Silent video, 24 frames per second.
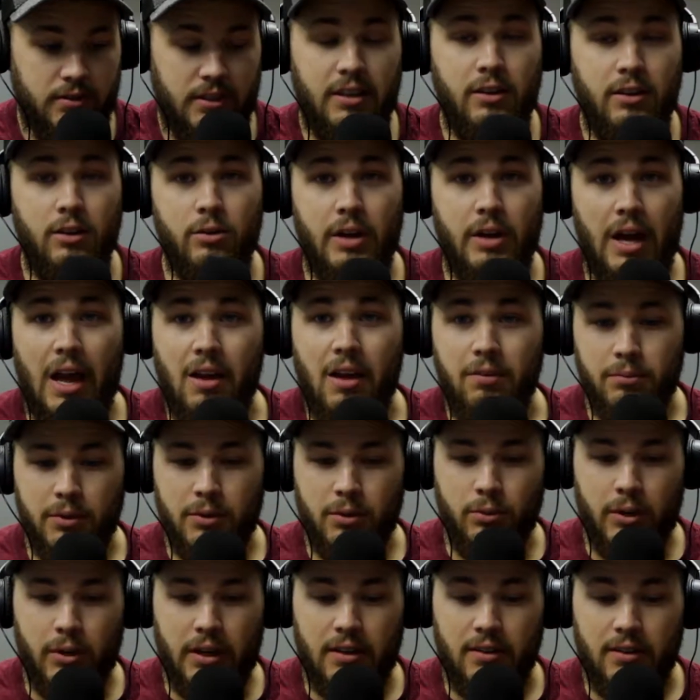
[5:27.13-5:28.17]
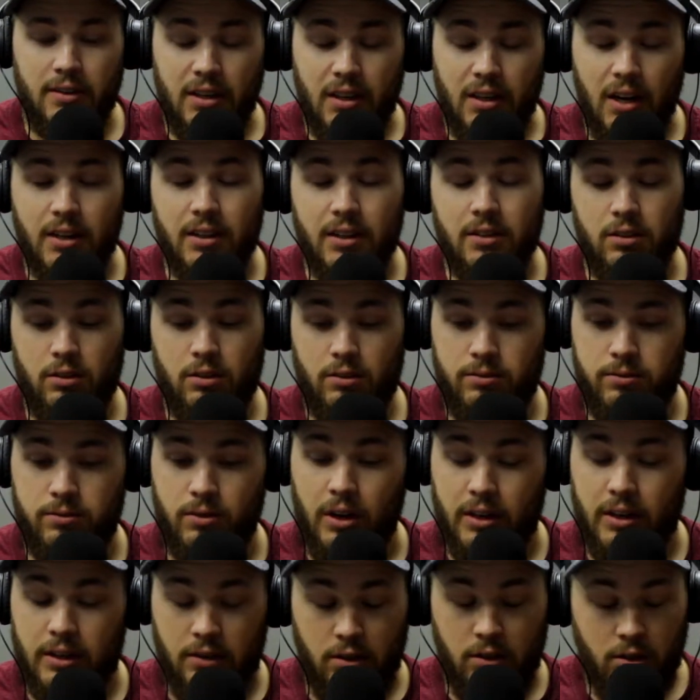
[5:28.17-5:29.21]
Then you have me wait. Then I get to the
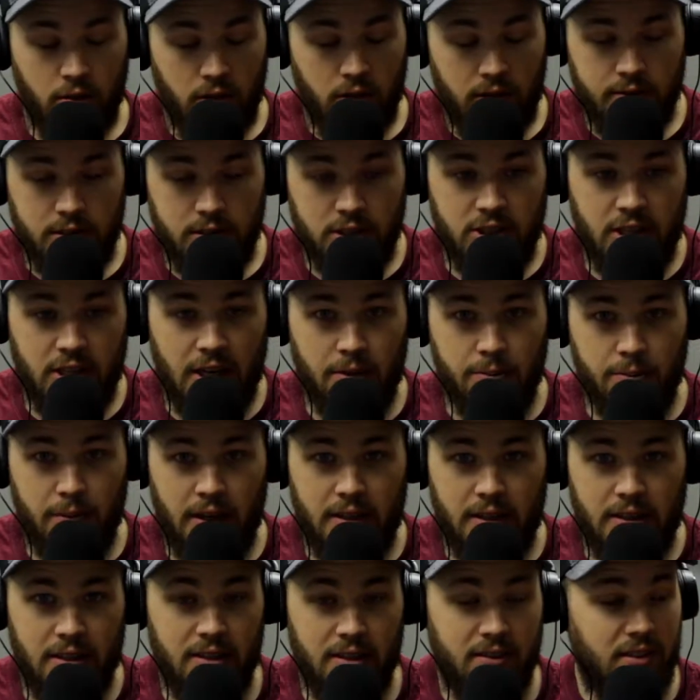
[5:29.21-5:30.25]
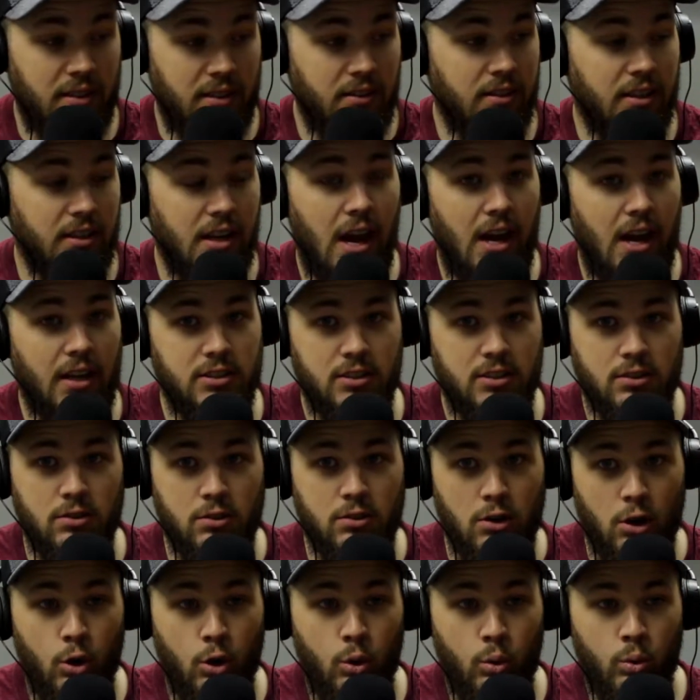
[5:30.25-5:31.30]
front and you don't even check my ID. Is this guy just
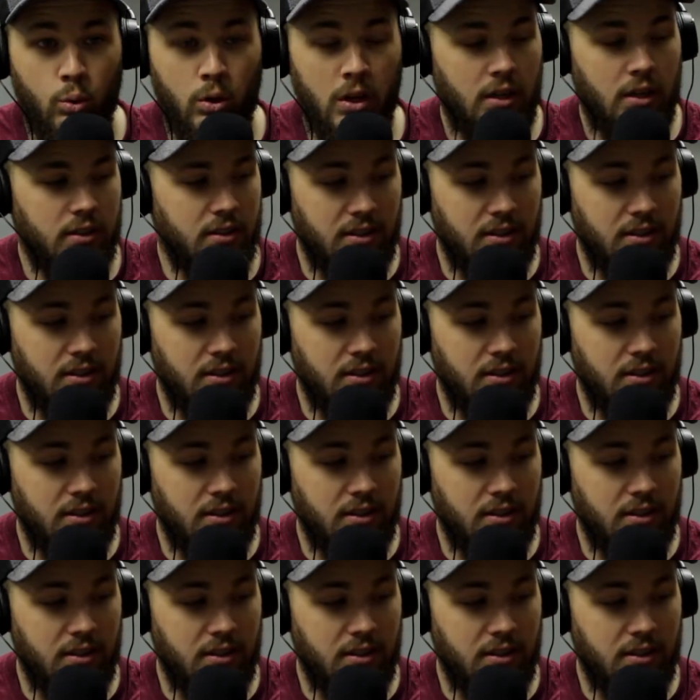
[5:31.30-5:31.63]
know?